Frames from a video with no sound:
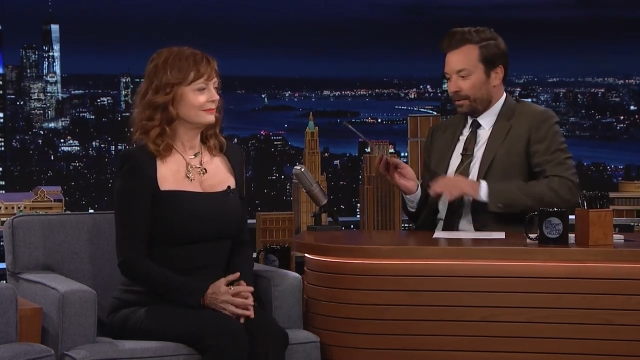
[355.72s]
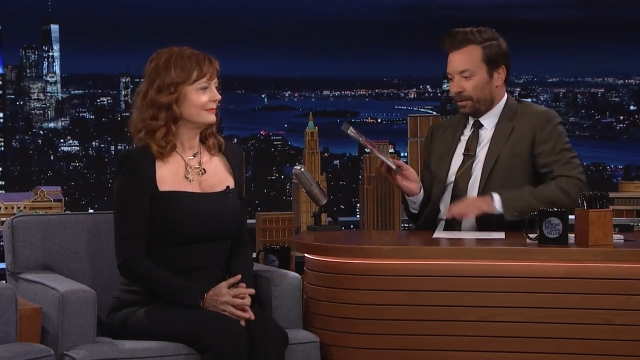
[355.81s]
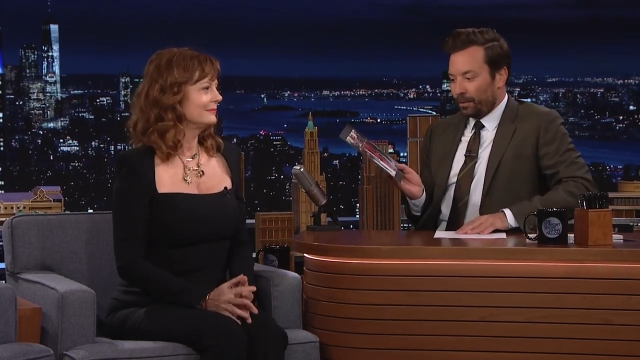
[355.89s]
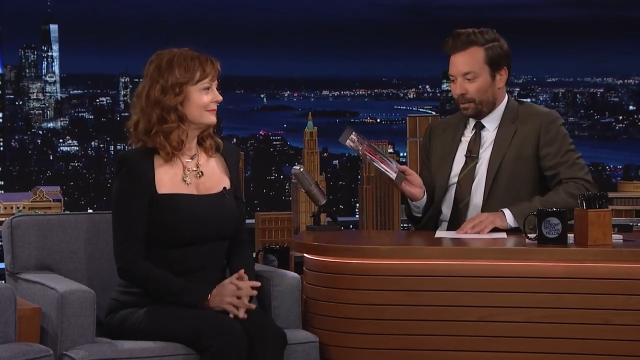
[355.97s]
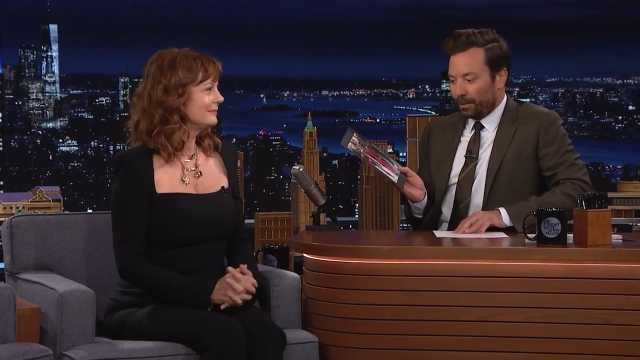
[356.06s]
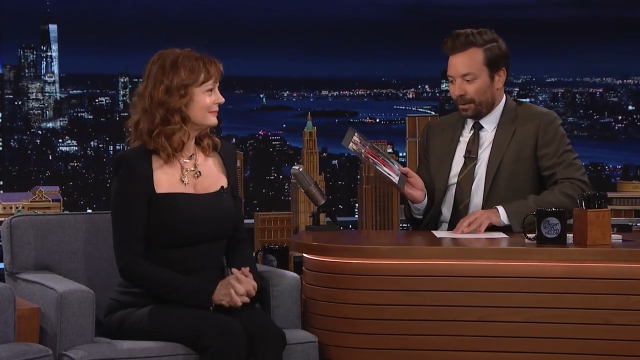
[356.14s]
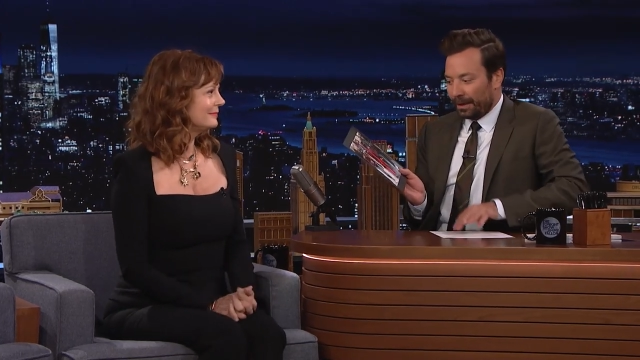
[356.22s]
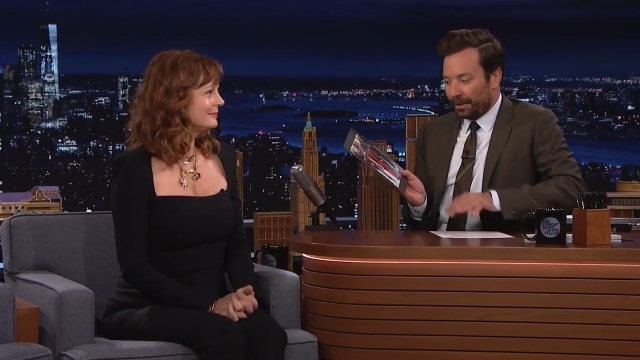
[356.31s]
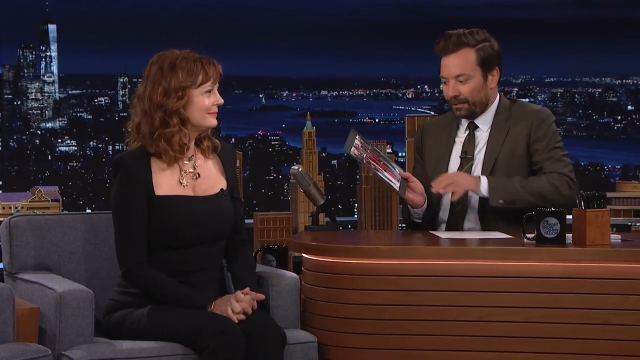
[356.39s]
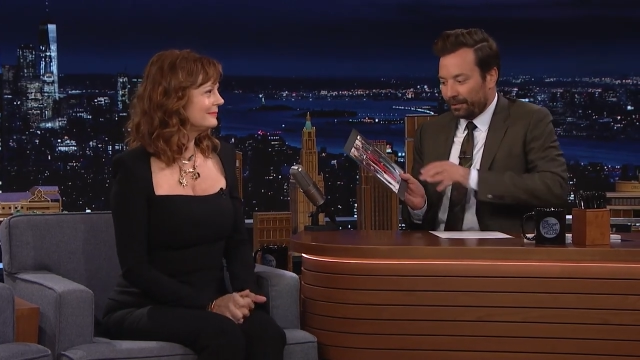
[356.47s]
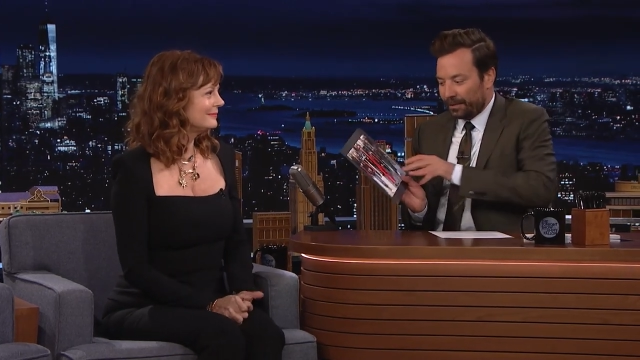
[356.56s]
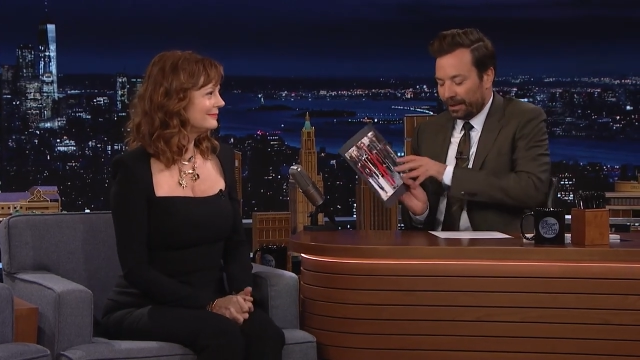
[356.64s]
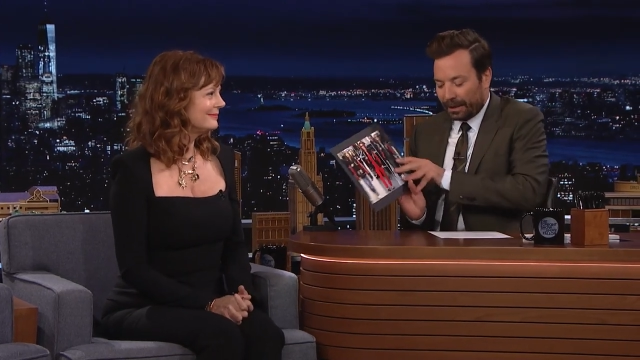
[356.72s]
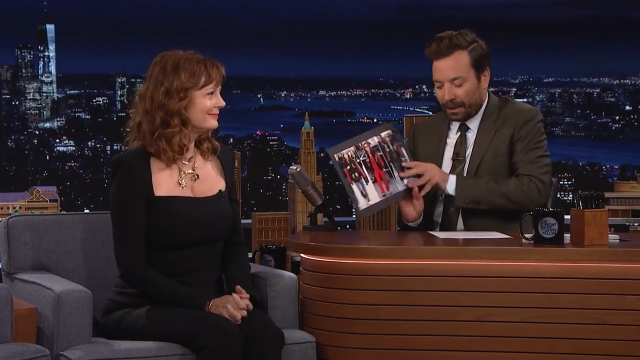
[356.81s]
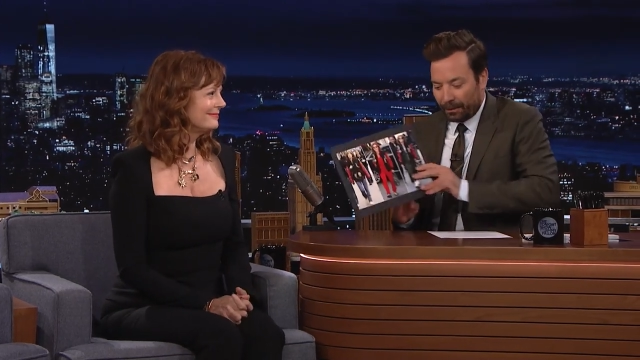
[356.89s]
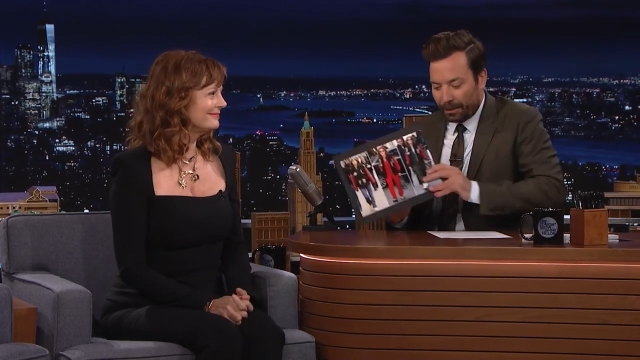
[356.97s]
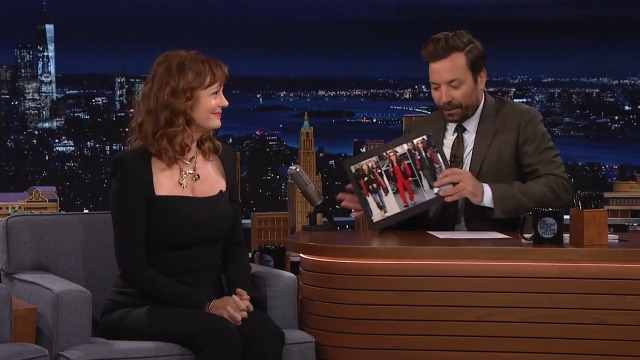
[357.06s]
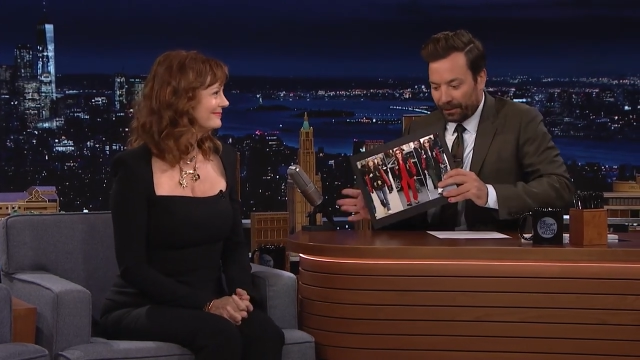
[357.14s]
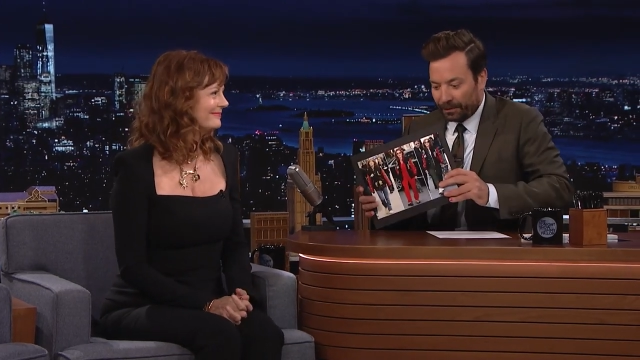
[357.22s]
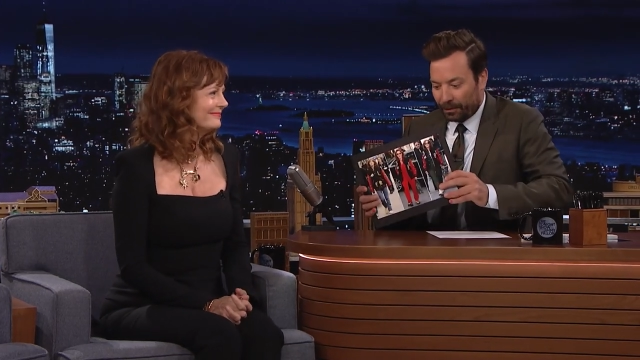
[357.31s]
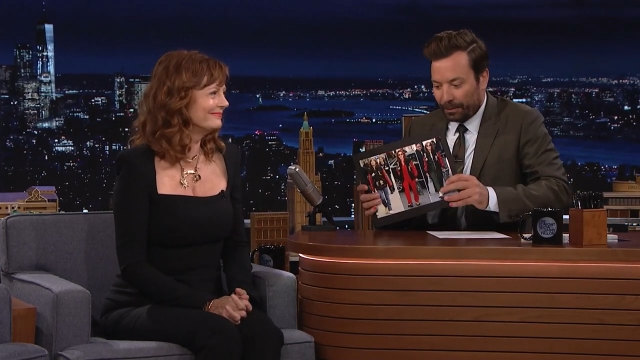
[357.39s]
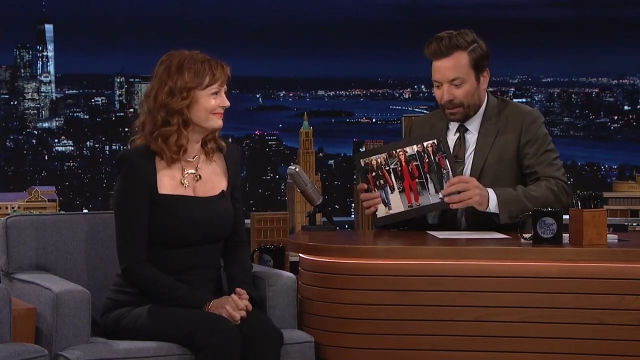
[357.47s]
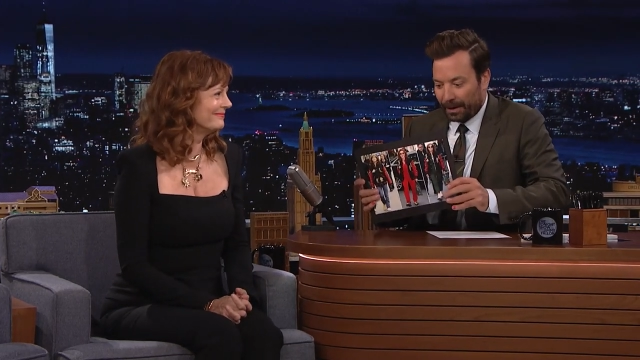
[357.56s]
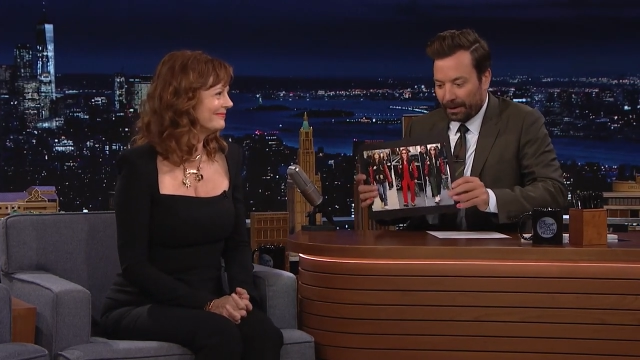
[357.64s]
Speaker 1: cool and interesting, and I want to know the
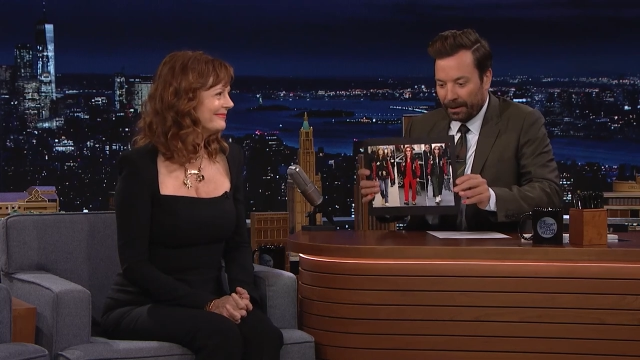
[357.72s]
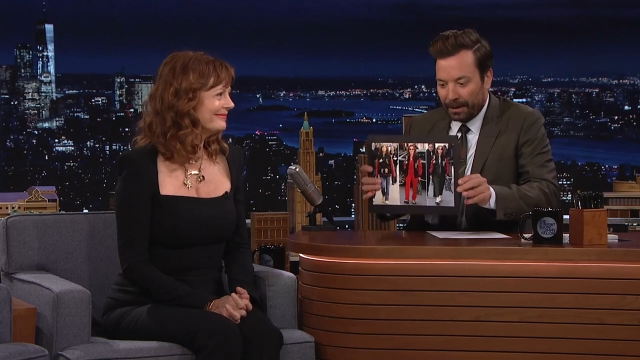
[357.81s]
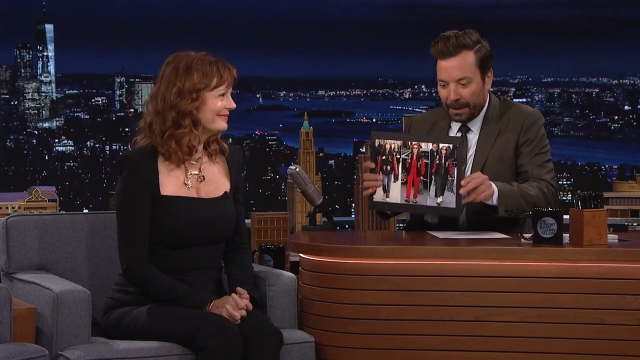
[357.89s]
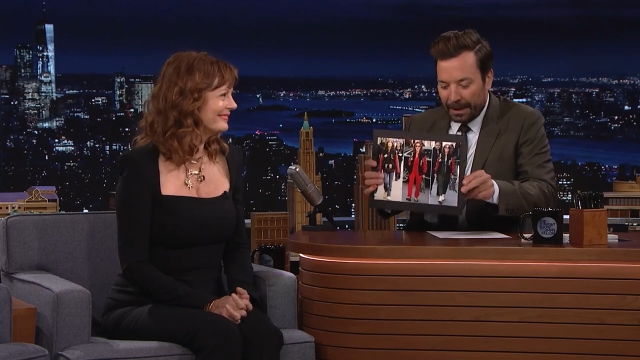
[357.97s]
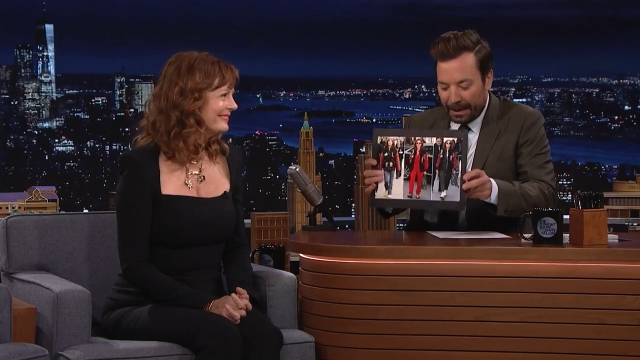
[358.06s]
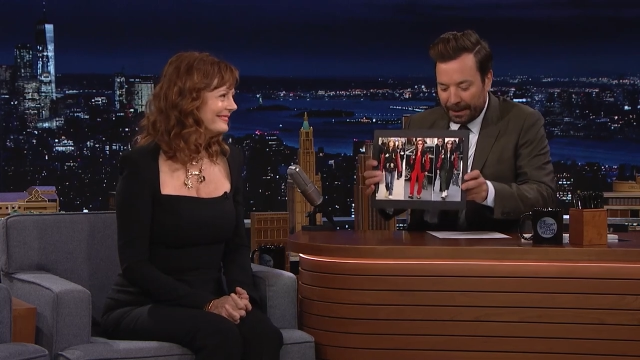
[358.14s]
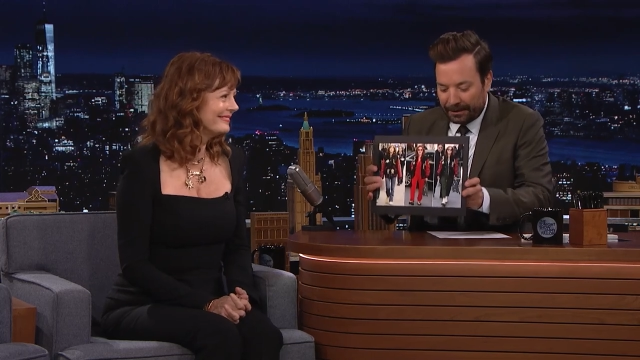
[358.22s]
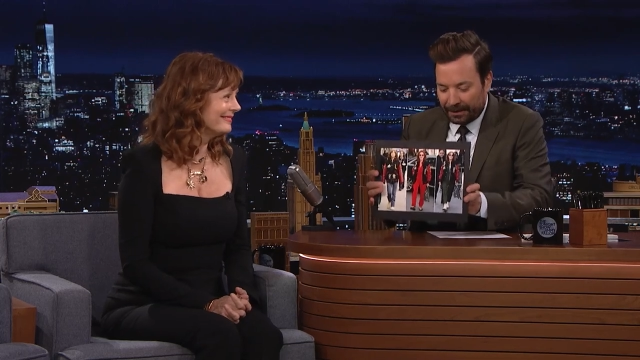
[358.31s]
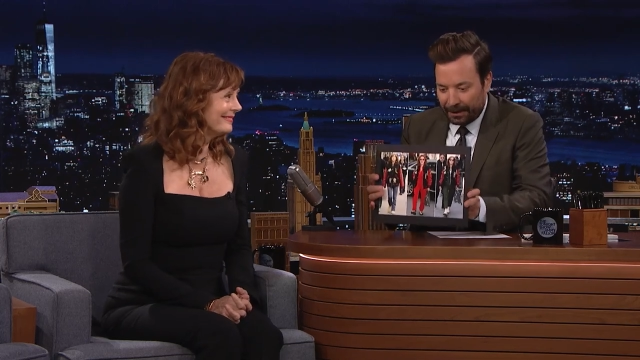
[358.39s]
story behind it. It